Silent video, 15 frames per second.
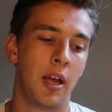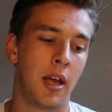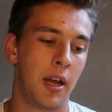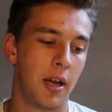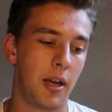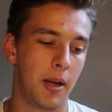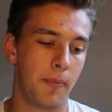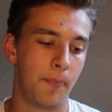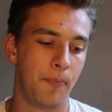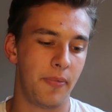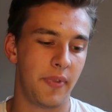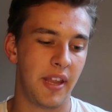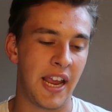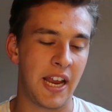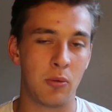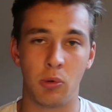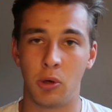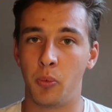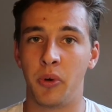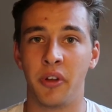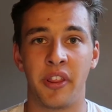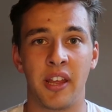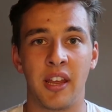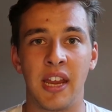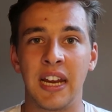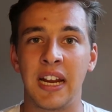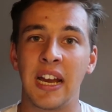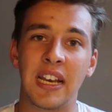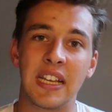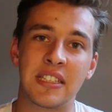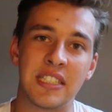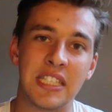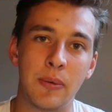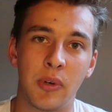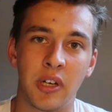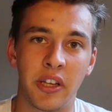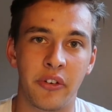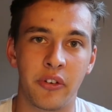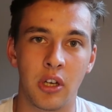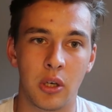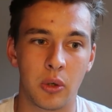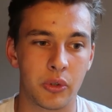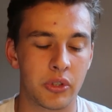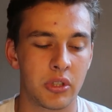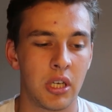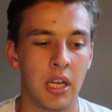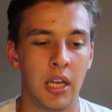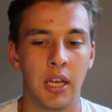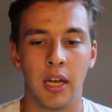and run with it and kind of see where this goes.